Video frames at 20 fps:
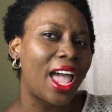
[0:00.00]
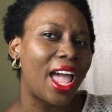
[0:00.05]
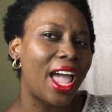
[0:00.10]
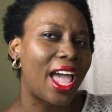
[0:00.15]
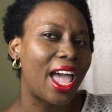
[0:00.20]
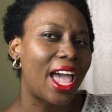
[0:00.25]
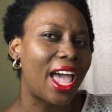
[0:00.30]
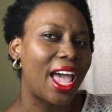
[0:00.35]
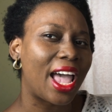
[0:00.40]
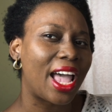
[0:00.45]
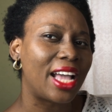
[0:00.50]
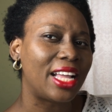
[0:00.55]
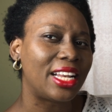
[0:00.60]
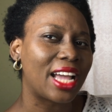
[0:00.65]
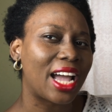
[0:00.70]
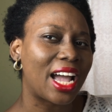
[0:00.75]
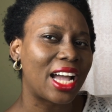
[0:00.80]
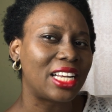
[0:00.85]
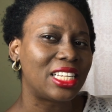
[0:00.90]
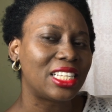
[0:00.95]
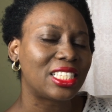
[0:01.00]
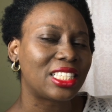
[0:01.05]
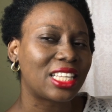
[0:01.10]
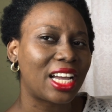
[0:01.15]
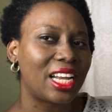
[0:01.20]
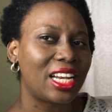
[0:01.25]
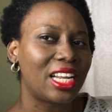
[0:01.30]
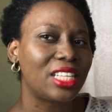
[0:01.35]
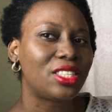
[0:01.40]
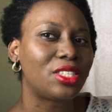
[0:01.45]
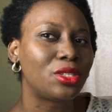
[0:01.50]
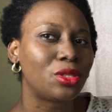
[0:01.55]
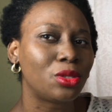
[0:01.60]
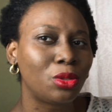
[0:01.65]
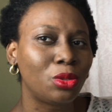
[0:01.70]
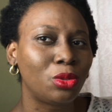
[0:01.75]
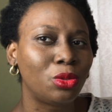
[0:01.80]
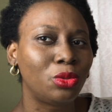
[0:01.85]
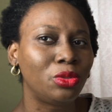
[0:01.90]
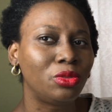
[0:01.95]
And I decided
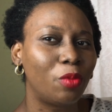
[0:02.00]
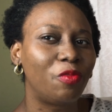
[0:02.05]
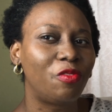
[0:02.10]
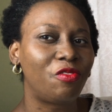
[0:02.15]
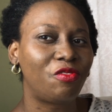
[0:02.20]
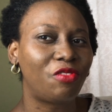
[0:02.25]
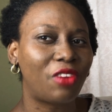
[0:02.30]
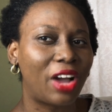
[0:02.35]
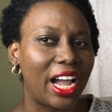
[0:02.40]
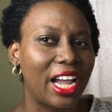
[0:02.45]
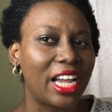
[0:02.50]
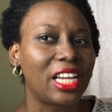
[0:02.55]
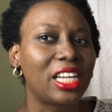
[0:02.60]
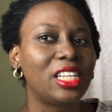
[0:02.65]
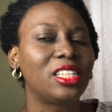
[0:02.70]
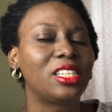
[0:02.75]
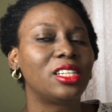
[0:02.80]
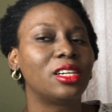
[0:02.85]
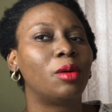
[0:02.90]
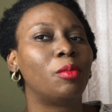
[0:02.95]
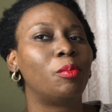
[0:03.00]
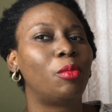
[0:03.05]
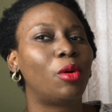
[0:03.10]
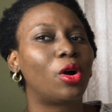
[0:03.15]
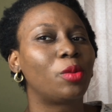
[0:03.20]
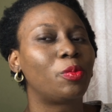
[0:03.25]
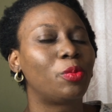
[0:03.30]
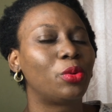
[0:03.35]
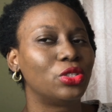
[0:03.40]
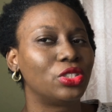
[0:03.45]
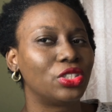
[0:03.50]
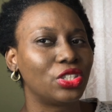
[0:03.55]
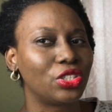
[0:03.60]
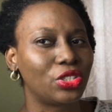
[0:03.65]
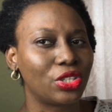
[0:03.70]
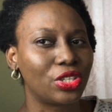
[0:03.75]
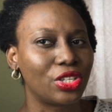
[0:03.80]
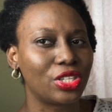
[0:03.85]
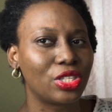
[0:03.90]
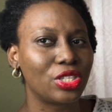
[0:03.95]
to find board
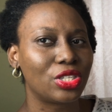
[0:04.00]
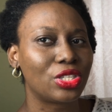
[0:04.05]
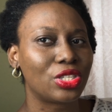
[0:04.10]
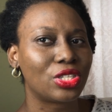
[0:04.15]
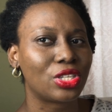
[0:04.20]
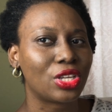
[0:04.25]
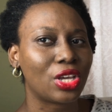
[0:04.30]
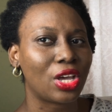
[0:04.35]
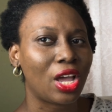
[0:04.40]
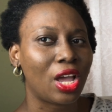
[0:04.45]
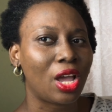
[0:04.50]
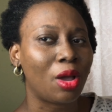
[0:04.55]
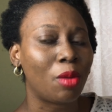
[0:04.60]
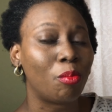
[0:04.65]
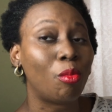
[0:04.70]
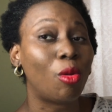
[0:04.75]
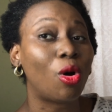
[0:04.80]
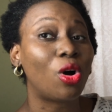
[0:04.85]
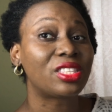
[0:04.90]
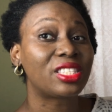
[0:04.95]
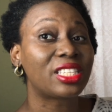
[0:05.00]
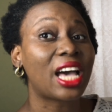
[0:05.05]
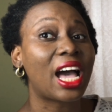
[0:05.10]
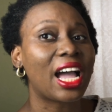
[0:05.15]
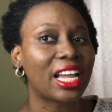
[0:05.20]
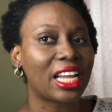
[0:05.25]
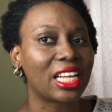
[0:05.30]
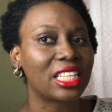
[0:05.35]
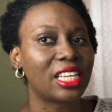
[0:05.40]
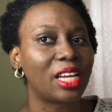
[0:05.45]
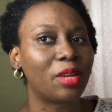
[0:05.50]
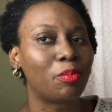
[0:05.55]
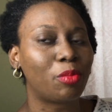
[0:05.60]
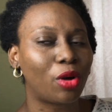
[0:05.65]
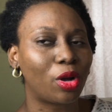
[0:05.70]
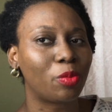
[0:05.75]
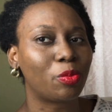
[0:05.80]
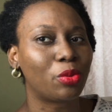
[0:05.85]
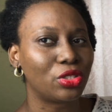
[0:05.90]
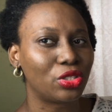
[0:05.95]
positions, more targeted
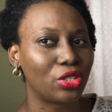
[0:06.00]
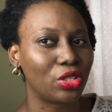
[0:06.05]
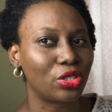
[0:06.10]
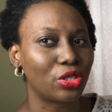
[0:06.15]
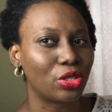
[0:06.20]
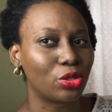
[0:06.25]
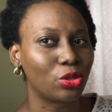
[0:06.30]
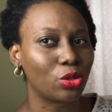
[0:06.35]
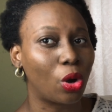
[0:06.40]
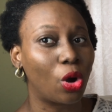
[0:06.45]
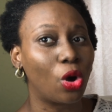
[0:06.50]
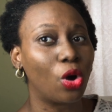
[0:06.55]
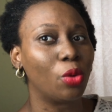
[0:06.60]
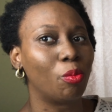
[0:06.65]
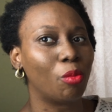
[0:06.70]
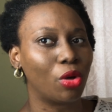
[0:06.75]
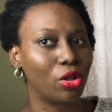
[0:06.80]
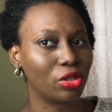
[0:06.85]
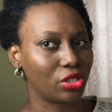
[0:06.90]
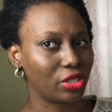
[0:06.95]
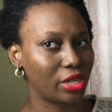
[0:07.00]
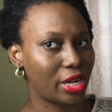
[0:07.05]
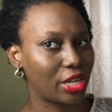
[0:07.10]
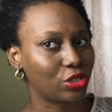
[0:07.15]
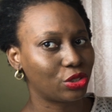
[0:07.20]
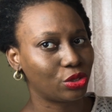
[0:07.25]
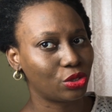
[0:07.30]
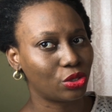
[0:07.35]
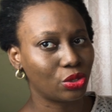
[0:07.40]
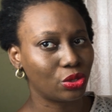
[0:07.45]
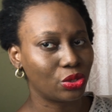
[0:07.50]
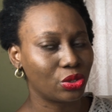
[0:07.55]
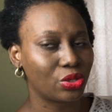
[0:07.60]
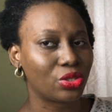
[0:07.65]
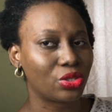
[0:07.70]
board positions on multinational